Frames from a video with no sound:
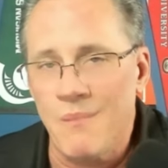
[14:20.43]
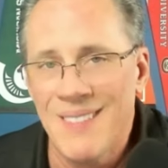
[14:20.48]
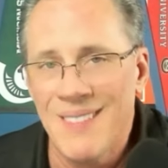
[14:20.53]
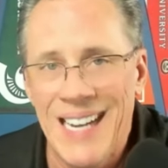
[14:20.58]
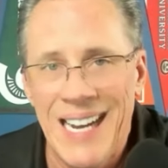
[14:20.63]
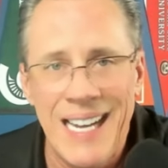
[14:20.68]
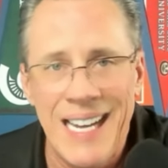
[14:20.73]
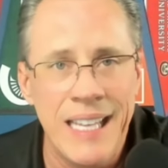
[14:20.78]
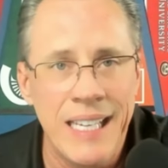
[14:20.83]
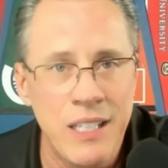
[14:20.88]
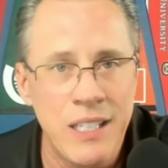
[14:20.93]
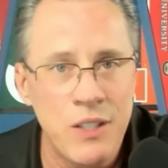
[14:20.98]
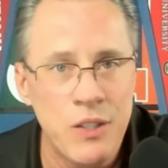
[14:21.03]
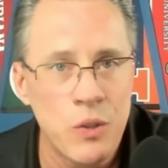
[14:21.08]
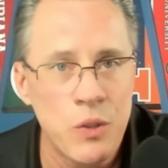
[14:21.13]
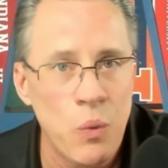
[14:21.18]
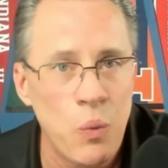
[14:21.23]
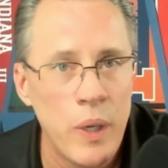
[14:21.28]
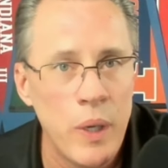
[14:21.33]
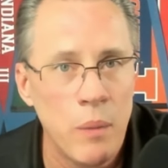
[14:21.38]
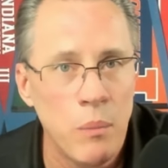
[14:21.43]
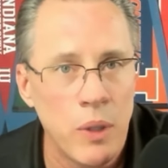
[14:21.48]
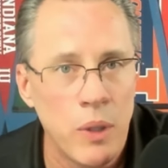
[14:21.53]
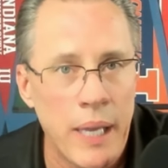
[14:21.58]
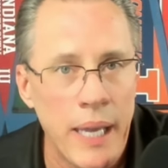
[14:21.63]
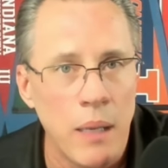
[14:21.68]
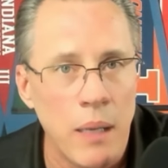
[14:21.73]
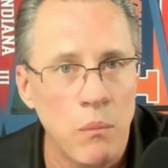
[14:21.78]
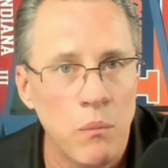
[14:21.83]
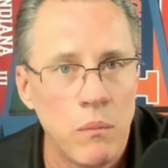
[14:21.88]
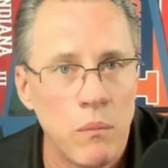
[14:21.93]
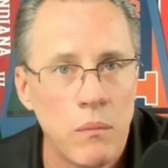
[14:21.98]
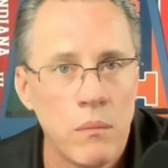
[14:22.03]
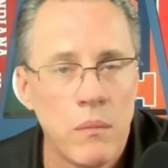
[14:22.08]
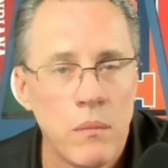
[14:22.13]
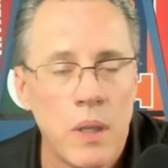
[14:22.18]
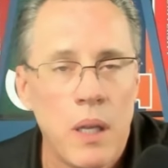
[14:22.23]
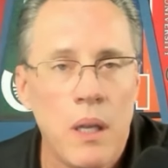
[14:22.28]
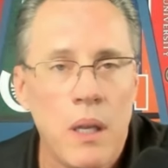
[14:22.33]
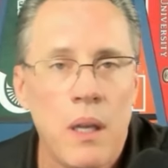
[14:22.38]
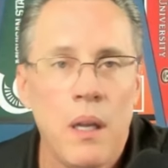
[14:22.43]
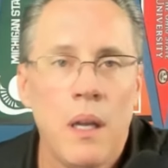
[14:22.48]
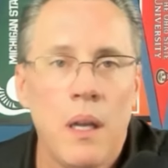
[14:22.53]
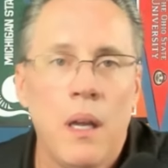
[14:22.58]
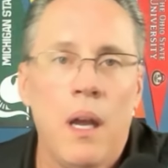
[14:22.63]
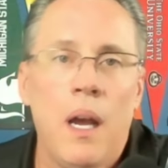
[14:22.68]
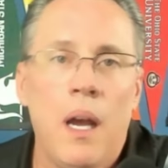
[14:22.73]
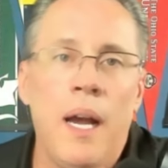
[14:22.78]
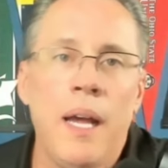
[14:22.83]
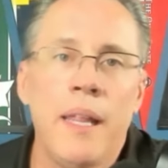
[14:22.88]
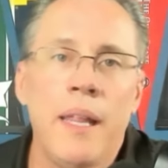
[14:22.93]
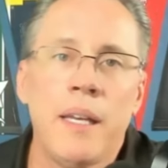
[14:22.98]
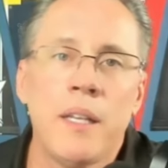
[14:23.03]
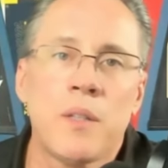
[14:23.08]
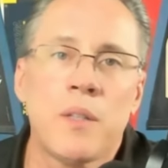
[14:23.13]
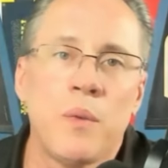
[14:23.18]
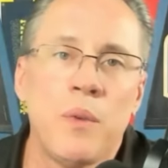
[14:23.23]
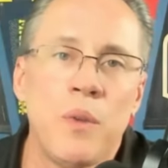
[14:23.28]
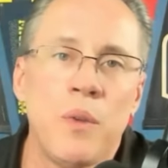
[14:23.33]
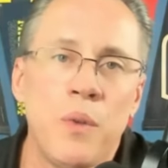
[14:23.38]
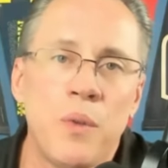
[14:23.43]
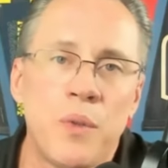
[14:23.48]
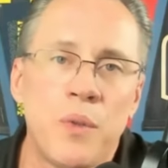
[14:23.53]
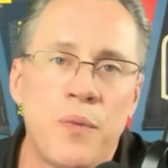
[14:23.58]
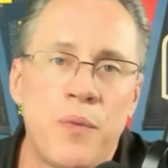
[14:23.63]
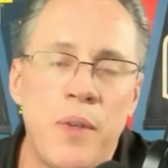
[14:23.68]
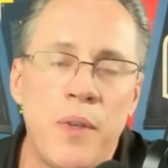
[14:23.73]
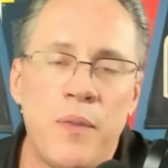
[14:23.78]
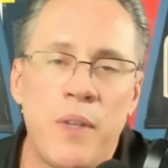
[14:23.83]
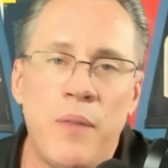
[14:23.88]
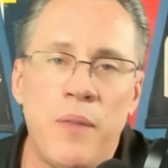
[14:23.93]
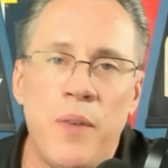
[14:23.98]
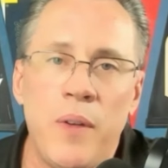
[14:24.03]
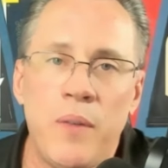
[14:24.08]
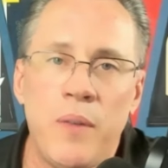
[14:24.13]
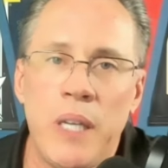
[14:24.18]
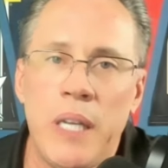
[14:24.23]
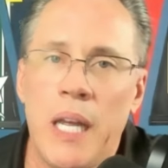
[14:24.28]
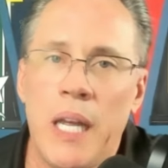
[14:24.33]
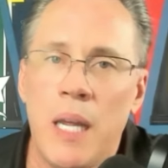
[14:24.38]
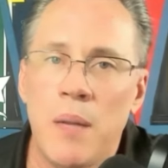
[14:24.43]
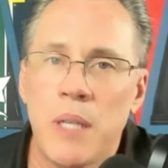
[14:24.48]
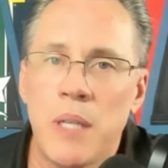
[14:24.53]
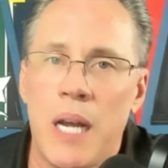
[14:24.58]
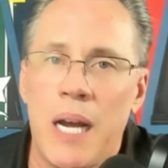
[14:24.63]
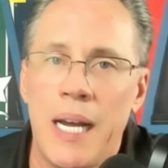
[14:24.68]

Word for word: I think this is a winnable game. I think it's one of those 50 50 games.